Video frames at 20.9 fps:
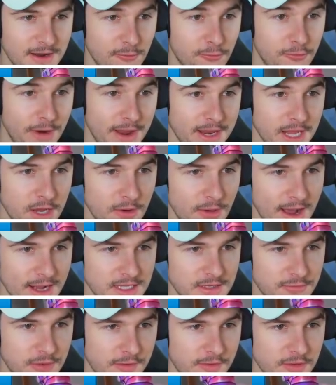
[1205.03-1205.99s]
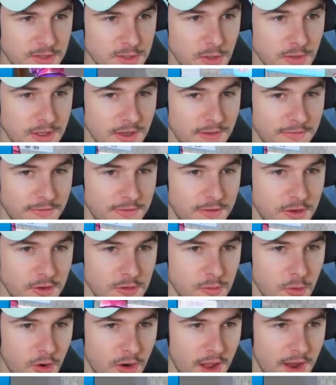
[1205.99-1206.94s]
Radioactive River. There's only a few
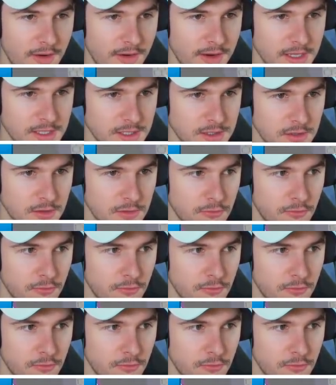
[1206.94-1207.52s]
more areas.